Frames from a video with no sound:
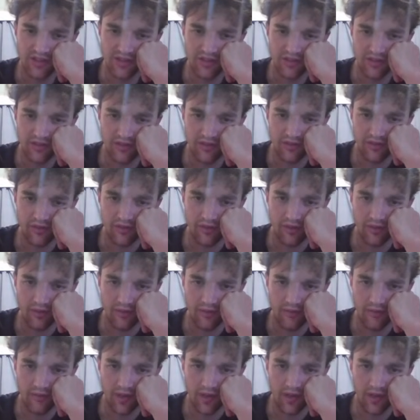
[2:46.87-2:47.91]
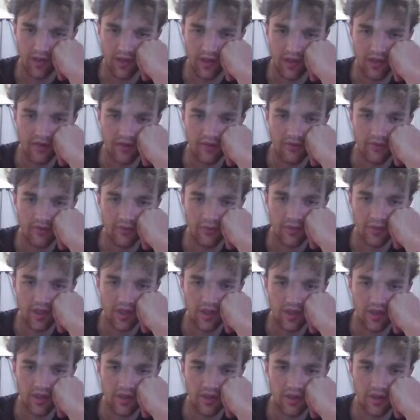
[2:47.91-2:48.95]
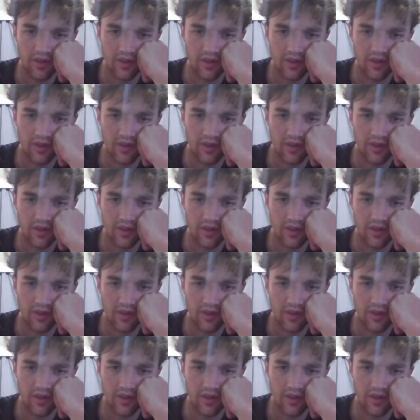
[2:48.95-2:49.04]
is just not very nice for me.